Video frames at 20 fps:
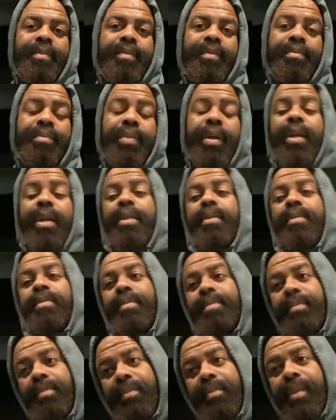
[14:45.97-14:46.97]
But
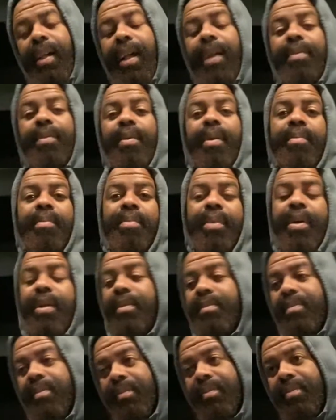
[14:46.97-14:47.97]

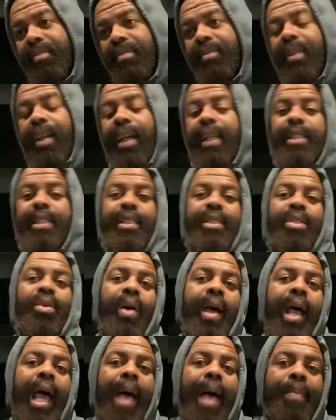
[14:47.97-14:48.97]
I just so
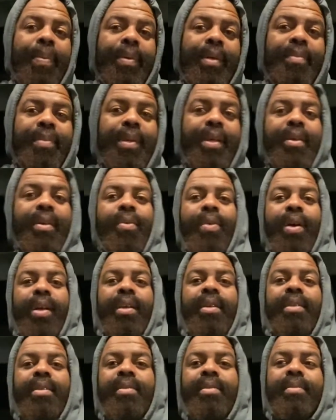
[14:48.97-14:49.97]
happen to be going
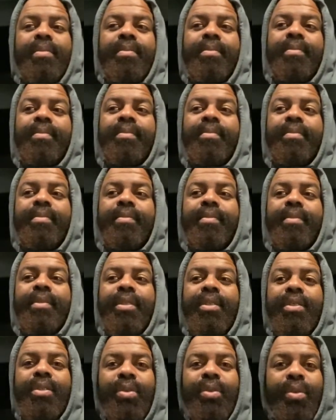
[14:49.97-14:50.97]

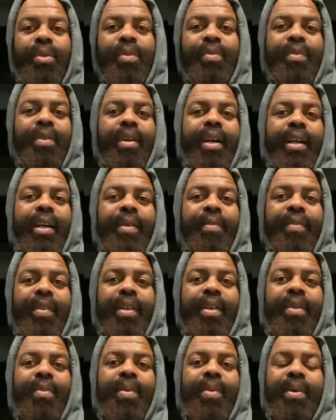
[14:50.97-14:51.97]
to school for
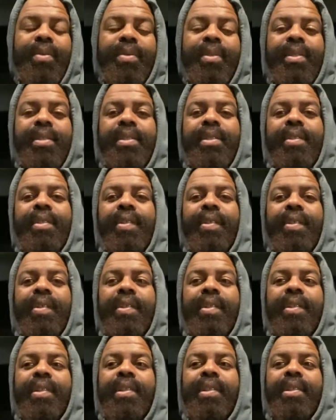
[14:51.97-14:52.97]
Ayurvedic wellness,
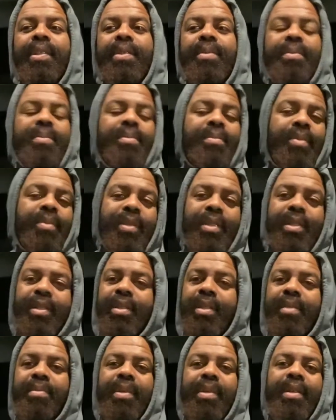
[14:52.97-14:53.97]
which is
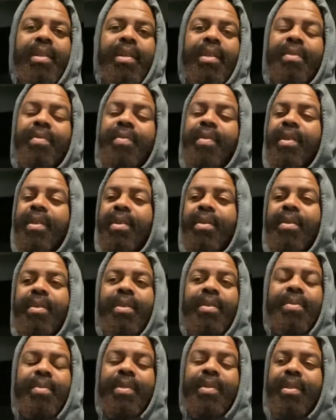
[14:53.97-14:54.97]
going to be another video all
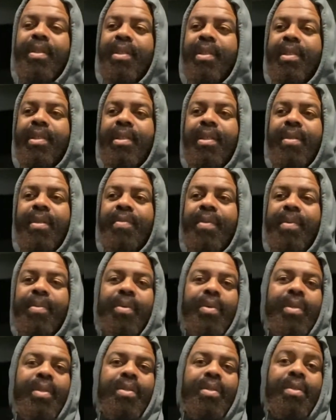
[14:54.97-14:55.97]
within itself. I'm
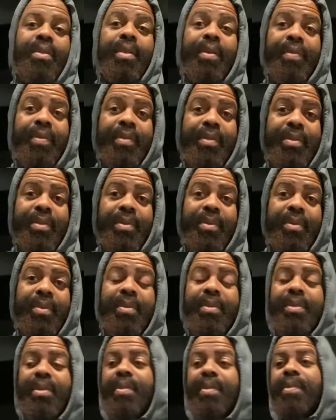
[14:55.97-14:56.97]
going to 2 different
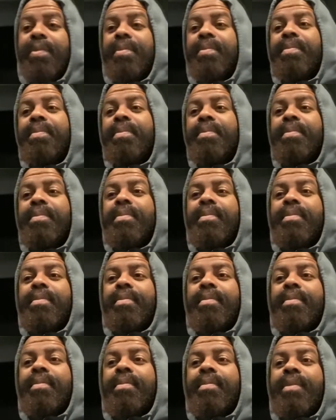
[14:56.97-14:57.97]
schools,
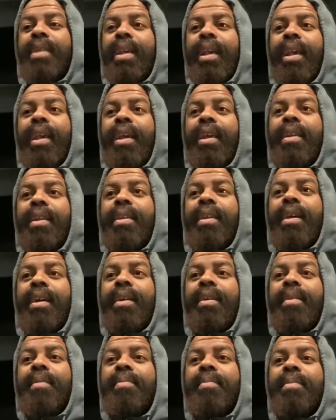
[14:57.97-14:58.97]

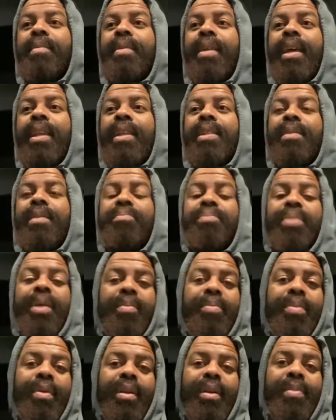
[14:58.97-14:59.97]
and that is a big
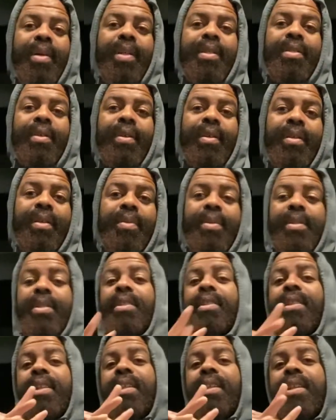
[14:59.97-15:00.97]
part of my journey, which
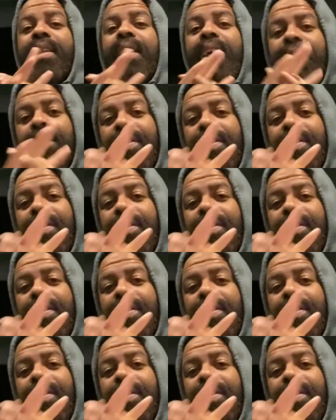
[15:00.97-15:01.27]
is another